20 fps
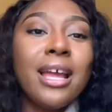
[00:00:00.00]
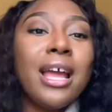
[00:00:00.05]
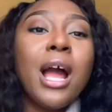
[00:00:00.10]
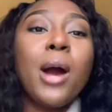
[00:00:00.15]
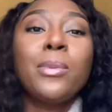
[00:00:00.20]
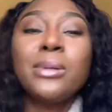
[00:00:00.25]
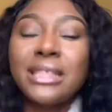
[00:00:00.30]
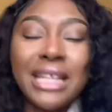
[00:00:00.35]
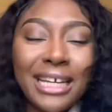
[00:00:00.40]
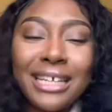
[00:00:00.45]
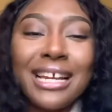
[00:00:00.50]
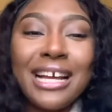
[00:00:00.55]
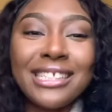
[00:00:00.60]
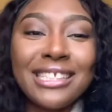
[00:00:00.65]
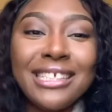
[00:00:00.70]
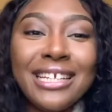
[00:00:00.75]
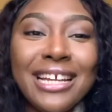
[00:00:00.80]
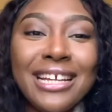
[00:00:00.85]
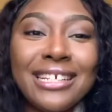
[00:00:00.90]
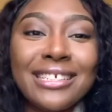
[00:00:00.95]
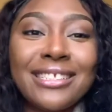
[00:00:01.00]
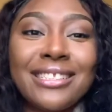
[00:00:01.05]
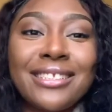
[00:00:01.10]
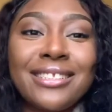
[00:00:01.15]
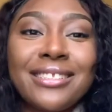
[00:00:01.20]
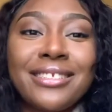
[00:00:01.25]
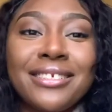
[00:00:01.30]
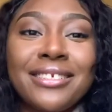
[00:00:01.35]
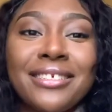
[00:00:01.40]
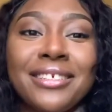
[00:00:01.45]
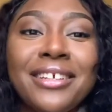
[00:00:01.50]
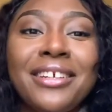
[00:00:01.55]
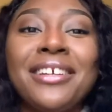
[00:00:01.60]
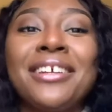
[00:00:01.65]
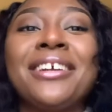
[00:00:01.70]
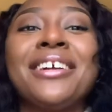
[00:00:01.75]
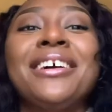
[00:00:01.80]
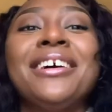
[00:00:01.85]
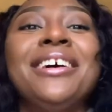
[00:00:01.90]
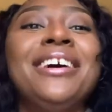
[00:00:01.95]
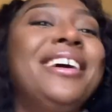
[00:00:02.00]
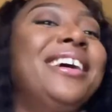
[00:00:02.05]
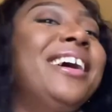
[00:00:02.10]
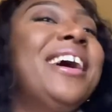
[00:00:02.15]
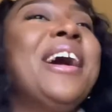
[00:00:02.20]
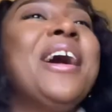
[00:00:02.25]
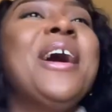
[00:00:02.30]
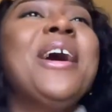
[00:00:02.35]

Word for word: And we take it as it is.